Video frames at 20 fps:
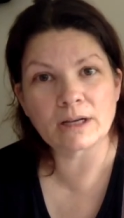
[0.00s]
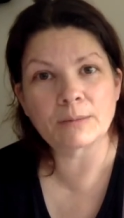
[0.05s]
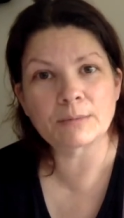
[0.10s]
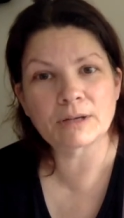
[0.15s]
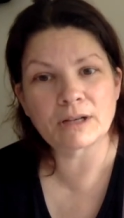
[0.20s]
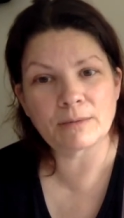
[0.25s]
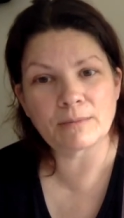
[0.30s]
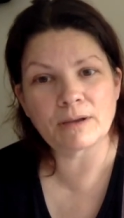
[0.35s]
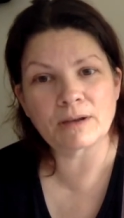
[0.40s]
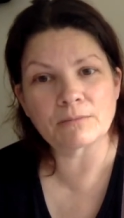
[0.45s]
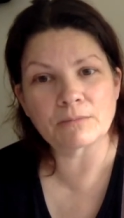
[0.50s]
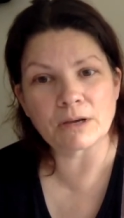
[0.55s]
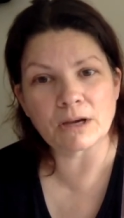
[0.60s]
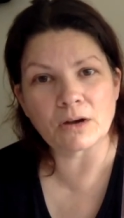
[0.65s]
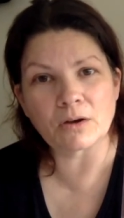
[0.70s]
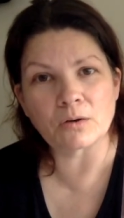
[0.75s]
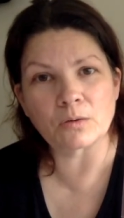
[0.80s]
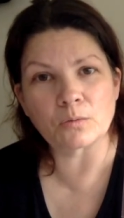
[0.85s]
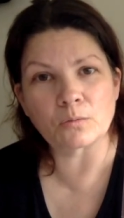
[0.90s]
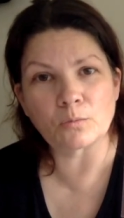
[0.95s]
I'm going to make my
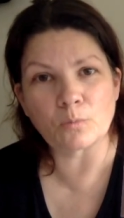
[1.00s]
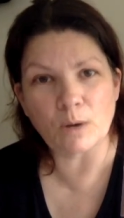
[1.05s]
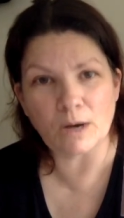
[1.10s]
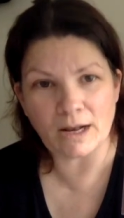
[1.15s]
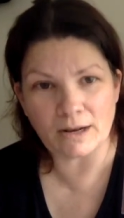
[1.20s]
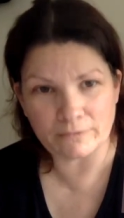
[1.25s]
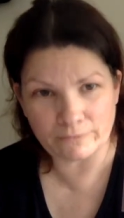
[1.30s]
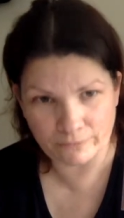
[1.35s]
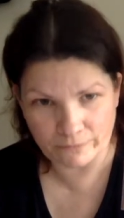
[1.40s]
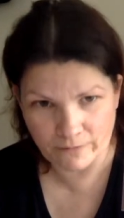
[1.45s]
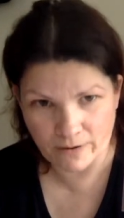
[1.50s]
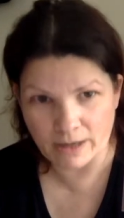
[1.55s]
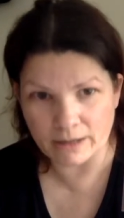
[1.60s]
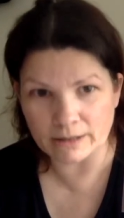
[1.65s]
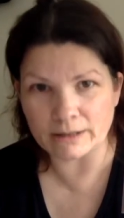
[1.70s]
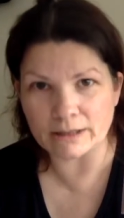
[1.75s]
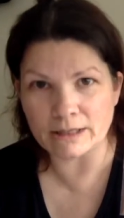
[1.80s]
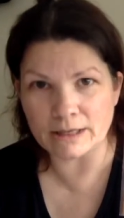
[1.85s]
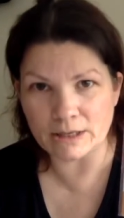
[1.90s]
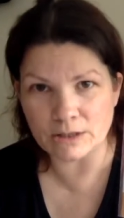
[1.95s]
own when I
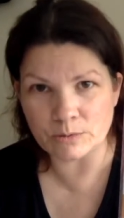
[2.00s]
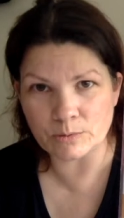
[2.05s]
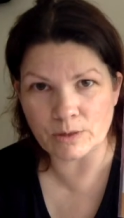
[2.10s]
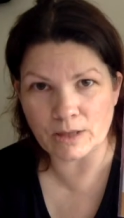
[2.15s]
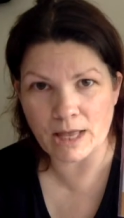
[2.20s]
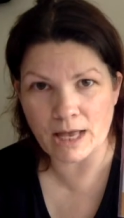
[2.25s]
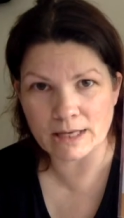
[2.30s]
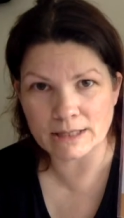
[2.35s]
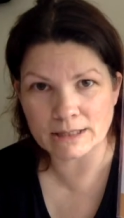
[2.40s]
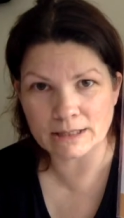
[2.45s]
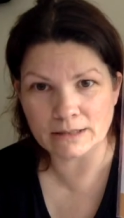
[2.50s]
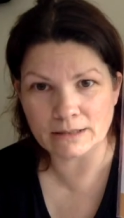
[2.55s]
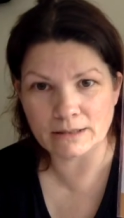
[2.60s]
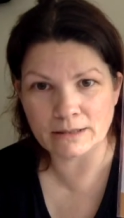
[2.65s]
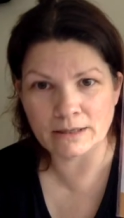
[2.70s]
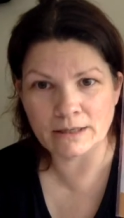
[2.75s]
finally get to Alaska.